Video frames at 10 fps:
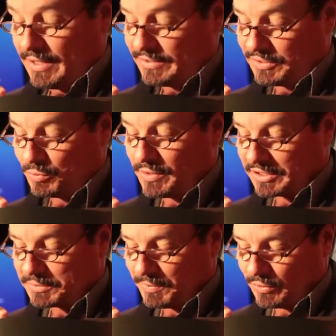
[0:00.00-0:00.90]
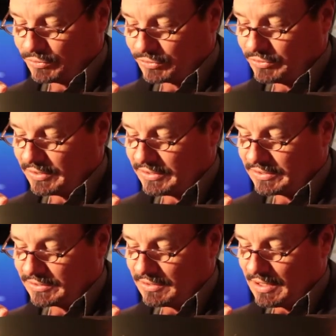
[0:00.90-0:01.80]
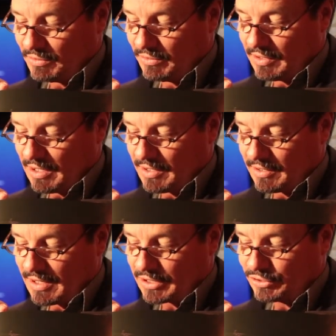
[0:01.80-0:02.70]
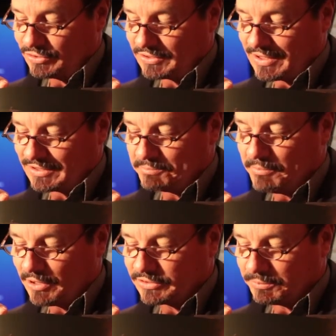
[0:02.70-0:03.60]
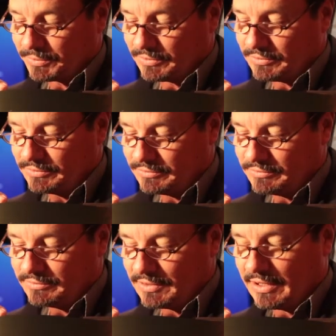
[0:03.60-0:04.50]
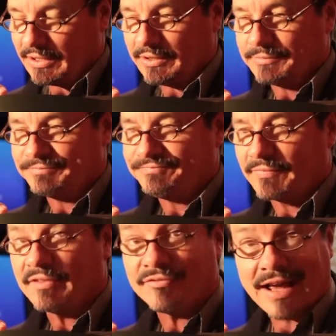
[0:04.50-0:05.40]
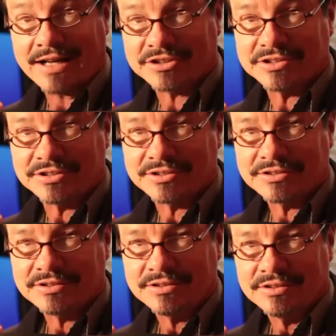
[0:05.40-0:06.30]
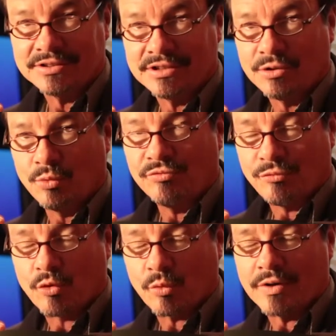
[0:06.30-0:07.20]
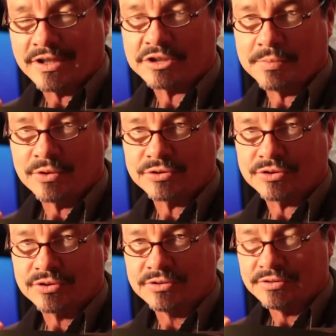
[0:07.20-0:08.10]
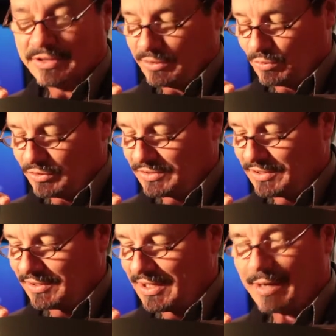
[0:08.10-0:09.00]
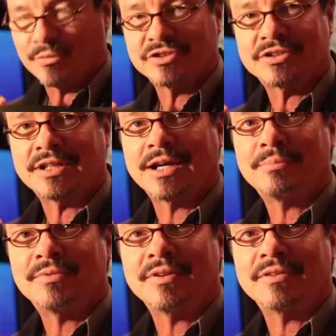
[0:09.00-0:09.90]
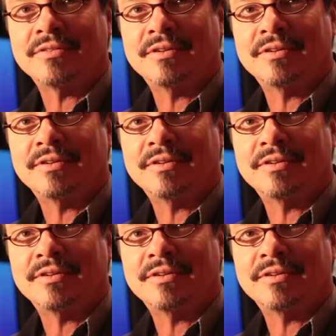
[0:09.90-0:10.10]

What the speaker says: yes, it's one exposure. I should say it's multiple flashes for one exposure. In other words, the camera's set up,